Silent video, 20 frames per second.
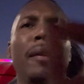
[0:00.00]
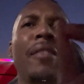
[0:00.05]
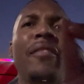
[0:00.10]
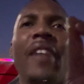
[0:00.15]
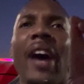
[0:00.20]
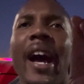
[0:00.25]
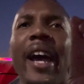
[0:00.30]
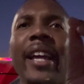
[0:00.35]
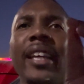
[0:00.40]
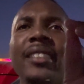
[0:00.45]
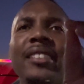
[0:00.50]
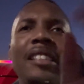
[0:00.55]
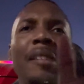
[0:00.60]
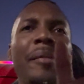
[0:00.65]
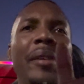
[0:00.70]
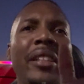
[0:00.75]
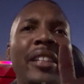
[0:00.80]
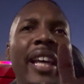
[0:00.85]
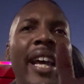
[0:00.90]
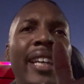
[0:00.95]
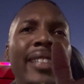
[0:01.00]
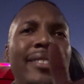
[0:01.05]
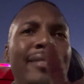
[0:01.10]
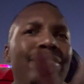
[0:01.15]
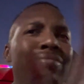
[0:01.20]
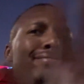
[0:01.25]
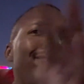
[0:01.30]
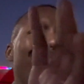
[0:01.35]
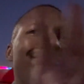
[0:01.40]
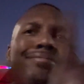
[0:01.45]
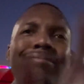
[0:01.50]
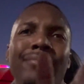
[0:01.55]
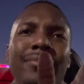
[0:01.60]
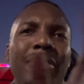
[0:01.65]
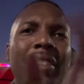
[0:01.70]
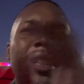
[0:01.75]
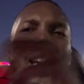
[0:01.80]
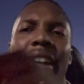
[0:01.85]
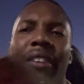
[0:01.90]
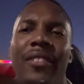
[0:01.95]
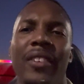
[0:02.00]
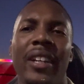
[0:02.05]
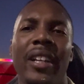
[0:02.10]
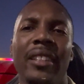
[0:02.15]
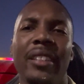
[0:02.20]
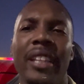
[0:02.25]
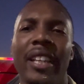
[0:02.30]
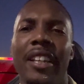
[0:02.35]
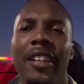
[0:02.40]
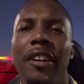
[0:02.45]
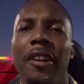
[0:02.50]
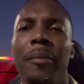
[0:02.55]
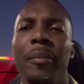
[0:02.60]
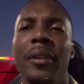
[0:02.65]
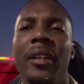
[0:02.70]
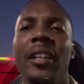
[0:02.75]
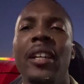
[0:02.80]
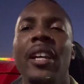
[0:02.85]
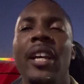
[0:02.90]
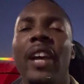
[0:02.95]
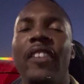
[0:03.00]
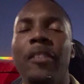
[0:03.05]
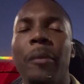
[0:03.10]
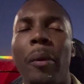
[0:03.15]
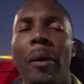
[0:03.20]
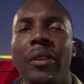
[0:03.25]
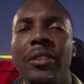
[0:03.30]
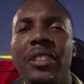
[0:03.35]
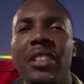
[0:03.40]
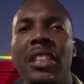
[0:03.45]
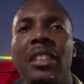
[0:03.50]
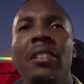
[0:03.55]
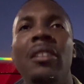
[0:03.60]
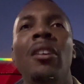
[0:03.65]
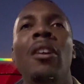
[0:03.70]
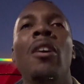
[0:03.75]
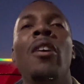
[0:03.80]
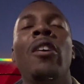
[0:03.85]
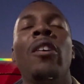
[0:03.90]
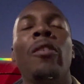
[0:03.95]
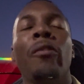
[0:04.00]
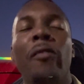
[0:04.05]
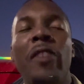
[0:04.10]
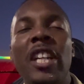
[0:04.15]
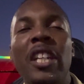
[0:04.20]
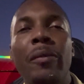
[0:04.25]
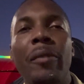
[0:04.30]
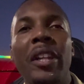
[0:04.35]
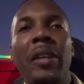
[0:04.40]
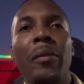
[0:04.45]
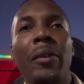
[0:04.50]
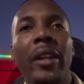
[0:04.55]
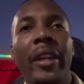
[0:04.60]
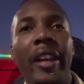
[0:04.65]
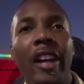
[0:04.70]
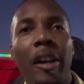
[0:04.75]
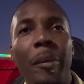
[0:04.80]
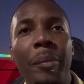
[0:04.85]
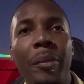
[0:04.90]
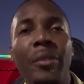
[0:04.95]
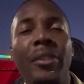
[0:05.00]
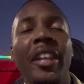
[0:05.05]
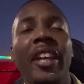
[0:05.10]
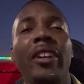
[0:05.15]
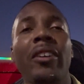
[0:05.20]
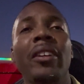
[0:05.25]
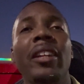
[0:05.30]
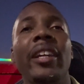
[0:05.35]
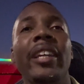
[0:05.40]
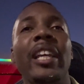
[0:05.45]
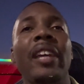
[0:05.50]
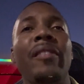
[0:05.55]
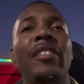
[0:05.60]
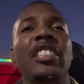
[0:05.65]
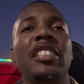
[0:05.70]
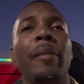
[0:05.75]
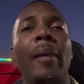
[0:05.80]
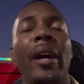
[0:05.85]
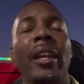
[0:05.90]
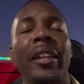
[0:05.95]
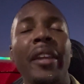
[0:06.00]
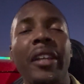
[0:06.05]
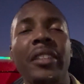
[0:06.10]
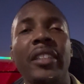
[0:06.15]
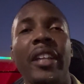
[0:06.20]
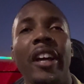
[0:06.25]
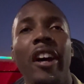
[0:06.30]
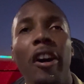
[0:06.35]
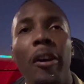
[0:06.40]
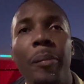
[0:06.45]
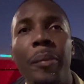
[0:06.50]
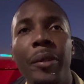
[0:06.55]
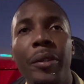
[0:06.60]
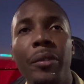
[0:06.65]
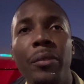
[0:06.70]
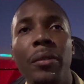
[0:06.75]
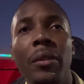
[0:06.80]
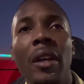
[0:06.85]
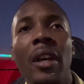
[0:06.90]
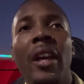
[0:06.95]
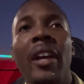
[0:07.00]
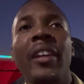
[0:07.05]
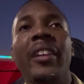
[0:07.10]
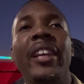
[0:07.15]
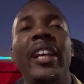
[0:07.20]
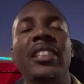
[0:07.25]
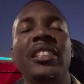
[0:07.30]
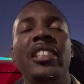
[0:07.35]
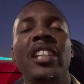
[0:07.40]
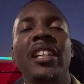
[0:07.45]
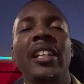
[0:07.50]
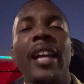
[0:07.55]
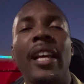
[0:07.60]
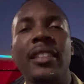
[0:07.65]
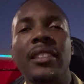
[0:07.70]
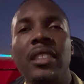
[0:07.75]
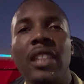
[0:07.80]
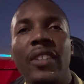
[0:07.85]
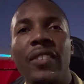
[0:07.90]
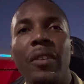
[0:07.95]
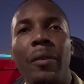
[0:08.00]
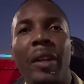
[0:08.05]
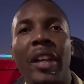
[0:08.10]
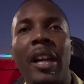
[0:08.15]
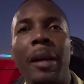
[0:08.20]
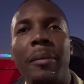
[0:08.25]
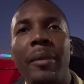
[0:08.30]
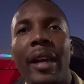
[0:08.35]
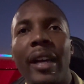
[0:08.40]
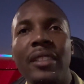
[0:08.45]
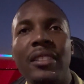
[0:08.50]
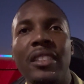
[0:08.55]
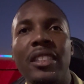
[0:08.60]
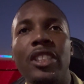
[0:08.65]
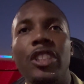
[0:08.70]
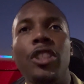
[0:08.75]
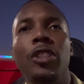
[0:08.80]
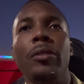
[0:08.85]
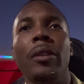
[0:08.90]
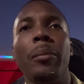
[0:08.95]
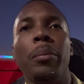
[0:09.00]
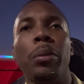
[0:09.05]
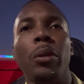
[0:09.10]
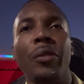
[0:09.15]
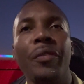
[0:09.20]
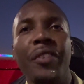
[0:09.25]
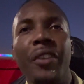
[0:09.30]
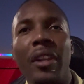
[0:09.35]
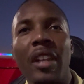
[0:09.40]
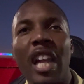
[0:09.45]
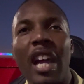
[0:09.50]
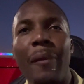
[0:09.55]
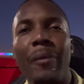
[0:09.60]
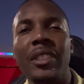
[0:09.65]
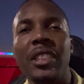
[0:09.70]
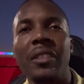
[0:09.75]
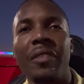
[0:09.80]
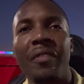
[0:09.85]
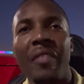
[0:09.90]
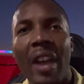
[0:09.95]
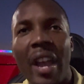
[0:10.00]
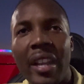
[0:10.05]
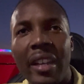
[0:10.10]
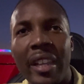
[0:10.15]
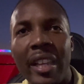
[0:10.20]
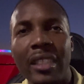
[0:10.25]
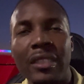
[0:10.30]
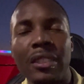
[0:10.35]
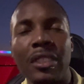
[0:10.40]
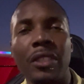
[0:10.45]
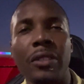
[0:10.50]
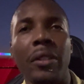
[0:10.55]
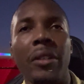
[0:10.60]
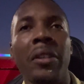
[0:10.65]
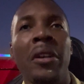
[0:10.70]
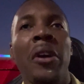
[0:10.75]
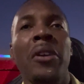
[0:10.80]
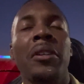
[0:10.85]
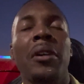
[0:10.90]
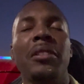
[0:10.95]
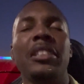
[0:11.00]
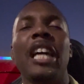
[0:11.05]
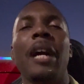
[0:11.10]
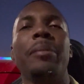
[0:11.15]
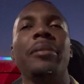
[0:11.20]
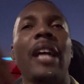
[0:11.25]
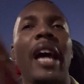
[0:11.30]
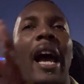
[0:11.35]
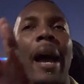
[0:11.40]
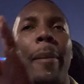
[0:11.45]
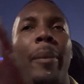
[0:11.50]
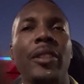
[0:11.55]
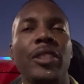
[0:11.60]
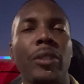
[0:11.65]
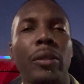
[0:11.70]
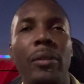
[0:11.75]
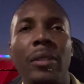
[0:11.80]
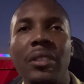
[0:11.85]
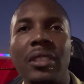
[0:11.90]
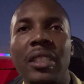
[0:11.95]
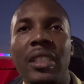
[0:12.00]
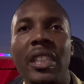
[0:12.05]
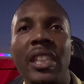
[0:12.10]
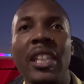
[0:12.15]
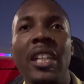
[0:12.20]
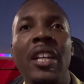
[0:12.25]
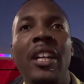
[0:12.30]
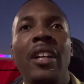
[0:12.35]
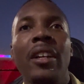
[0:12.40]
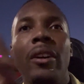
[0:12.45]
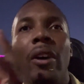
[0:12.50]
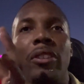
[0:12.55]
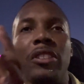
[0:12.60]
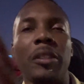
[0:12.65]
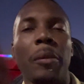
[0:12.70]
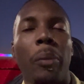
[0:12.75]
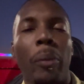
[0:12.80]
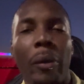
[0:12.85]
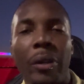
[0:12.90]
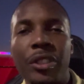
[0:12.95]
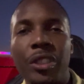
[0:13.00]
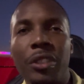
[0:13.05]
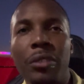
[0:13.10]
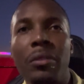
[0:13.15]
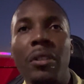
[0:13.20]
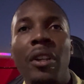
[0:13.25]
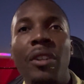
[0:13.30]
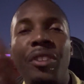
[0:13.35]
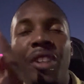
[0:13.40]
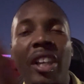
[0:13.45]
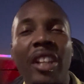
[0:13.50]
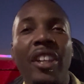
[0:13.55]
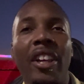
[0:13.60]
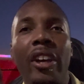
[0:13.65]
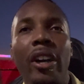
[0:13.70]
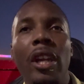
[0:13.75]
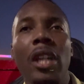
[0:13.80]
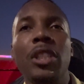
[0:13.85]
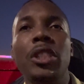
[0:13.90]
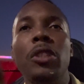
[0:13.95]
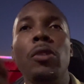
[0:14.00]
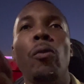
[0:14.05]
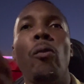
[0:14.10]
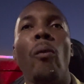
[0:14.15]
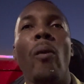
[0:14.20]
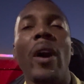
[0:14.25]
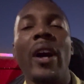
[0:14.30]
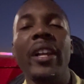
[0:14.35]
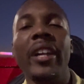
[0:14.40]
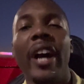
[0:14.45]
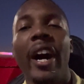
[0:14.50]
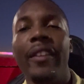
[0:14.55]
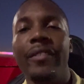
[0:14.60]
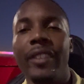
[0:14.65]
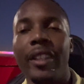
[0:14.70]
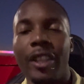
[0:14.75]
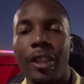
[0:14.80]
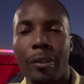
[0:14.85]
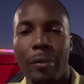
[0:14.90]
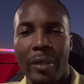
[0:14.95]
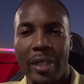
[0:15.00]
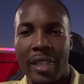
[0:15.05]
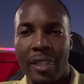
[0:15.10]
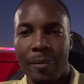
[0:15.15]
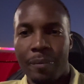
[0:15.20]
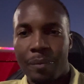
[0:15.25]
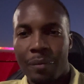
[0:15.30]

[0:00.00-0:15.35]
advice. I mean that's whatever I think you know. But the person really really want to help you, they're gonna give you some ideas and help you get to the next level when it comes down to you improving your life with your finances or some type of opportunity or support you. They, they're gonna do one of the three.